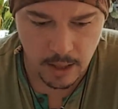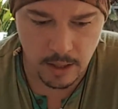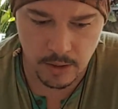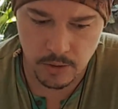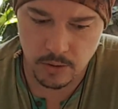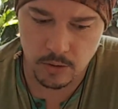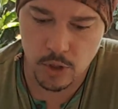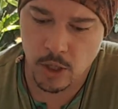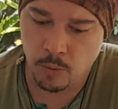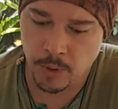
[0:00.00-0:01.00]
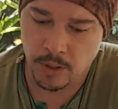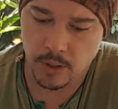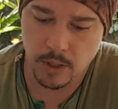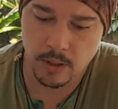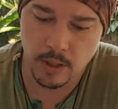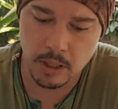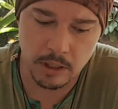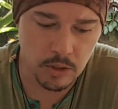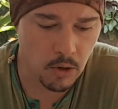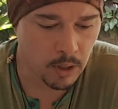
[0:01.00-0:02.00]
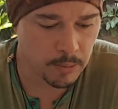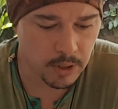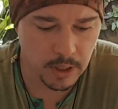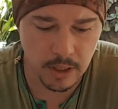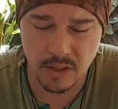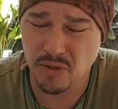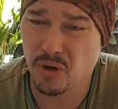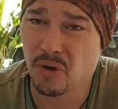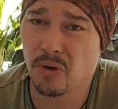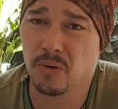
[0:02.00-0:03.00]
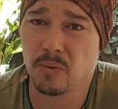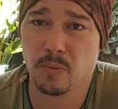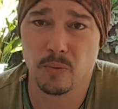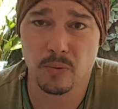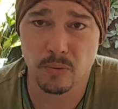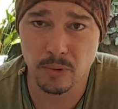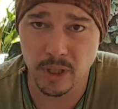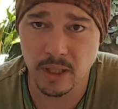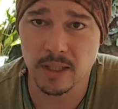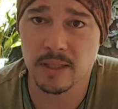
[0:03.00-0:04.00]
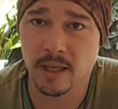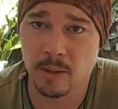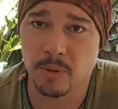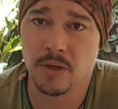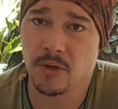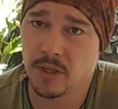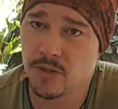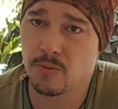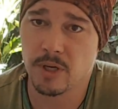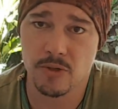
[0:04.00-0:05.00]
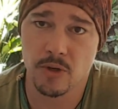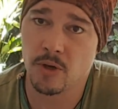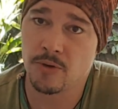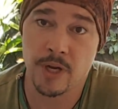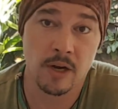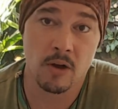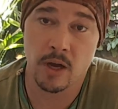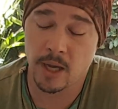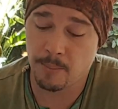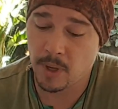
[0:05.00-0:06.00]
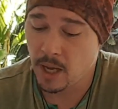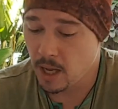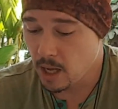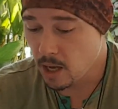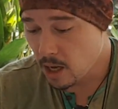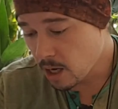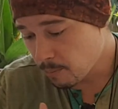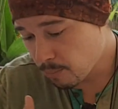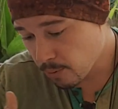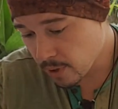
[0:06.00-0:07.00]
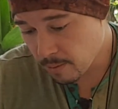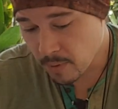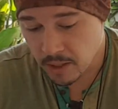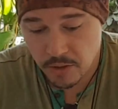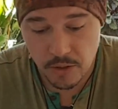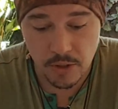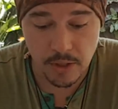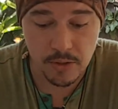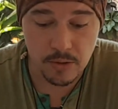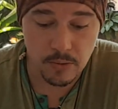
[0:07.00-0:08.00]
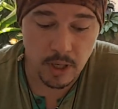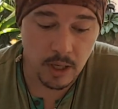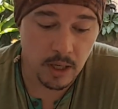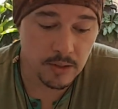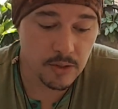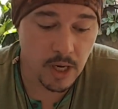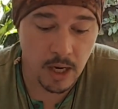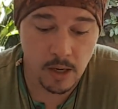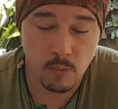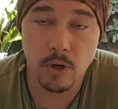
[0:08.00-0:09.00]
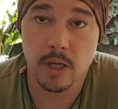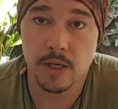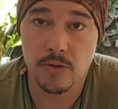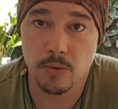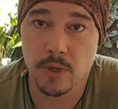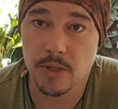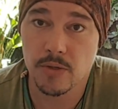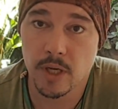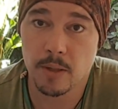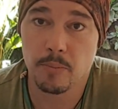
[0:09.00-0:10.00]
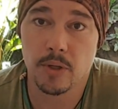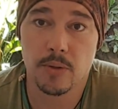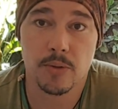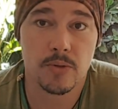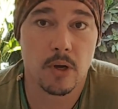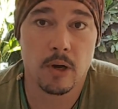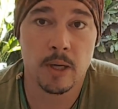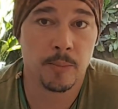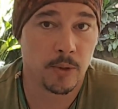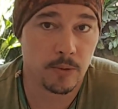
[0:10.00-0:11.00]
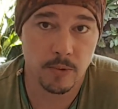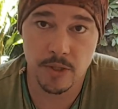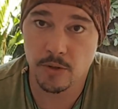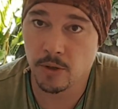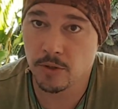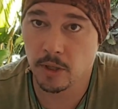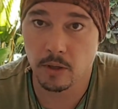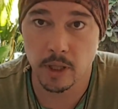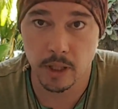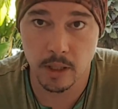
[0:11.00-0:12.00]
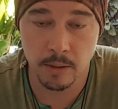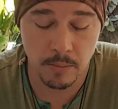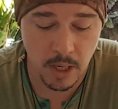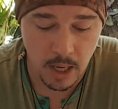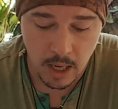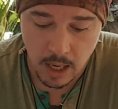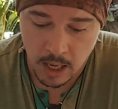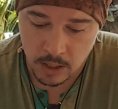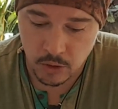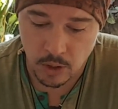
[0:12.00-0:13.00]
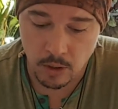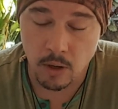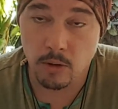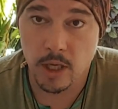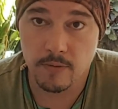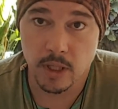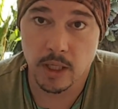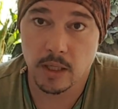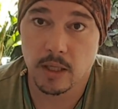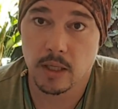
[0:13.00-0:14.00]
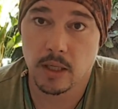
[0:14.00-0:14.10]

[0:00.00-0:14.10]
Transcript: This gentleman, Diamond, he has gone really deep into his research, and I'm pretty much just saying what he's already said, because I'm not a researcher like him. So I'll leave a link